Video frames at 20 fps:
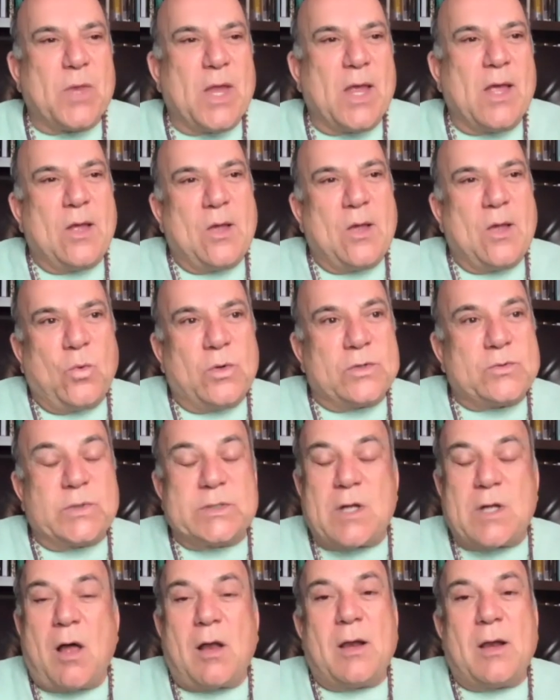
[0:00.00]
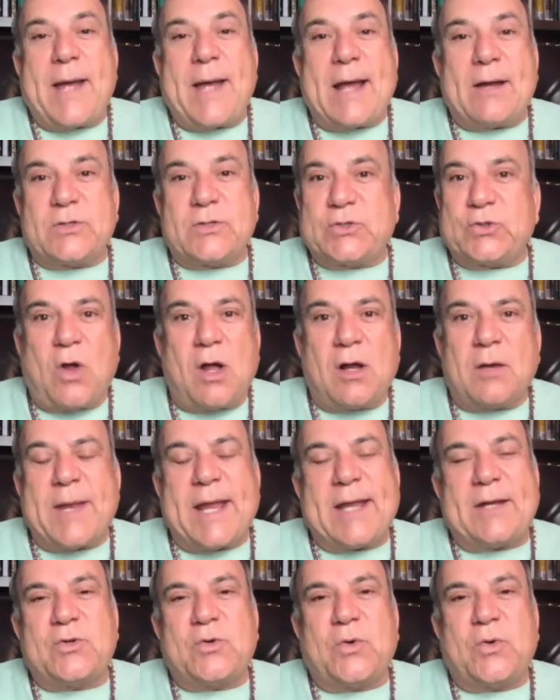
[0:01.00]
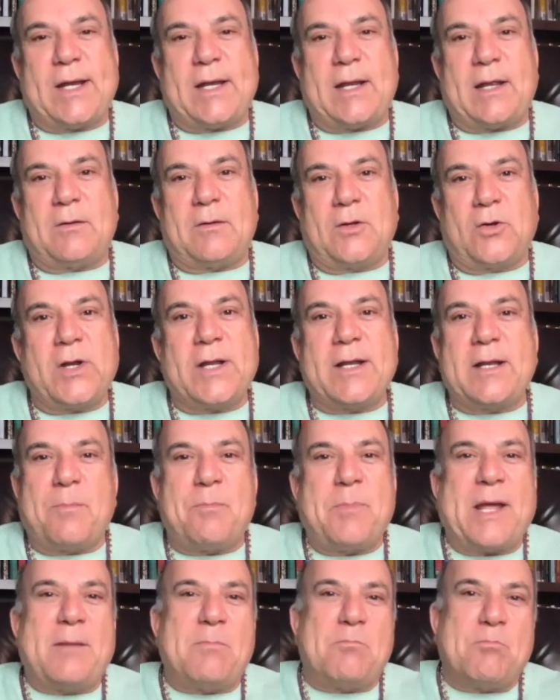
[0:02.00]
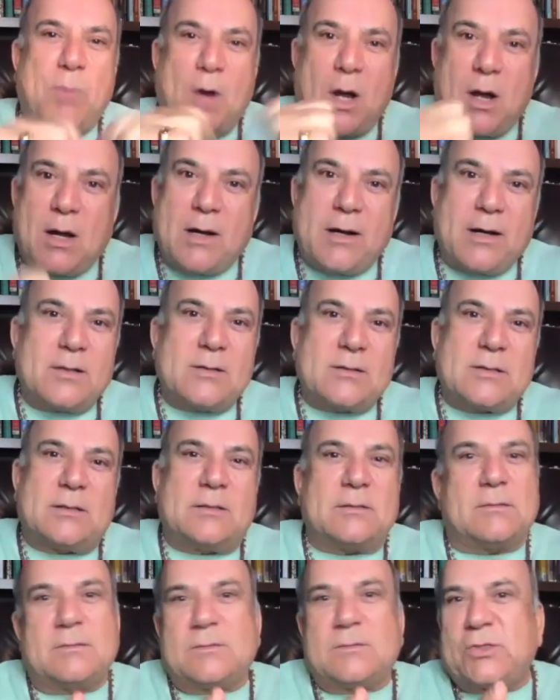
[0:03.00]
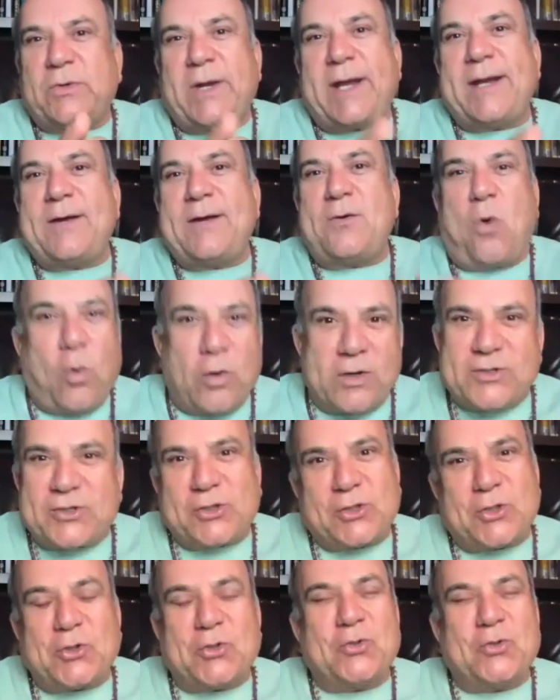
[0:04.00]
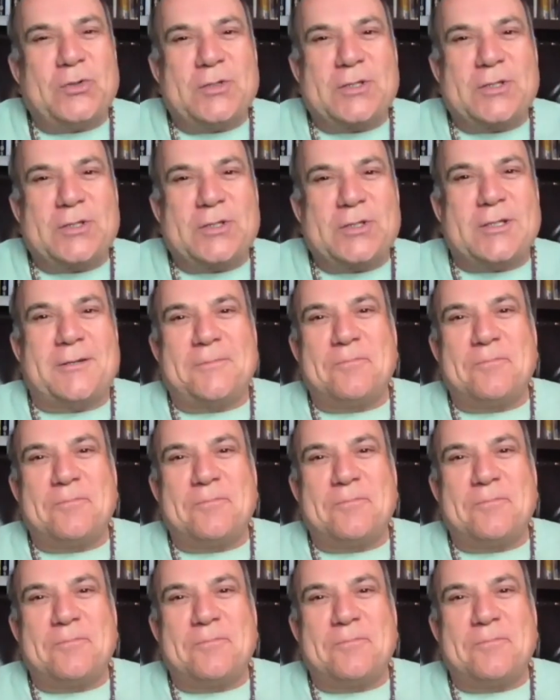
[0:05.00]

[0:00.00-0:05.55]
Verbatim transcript: right, which was all about strongman training, learning to bend bars and straighten horseshoes. And,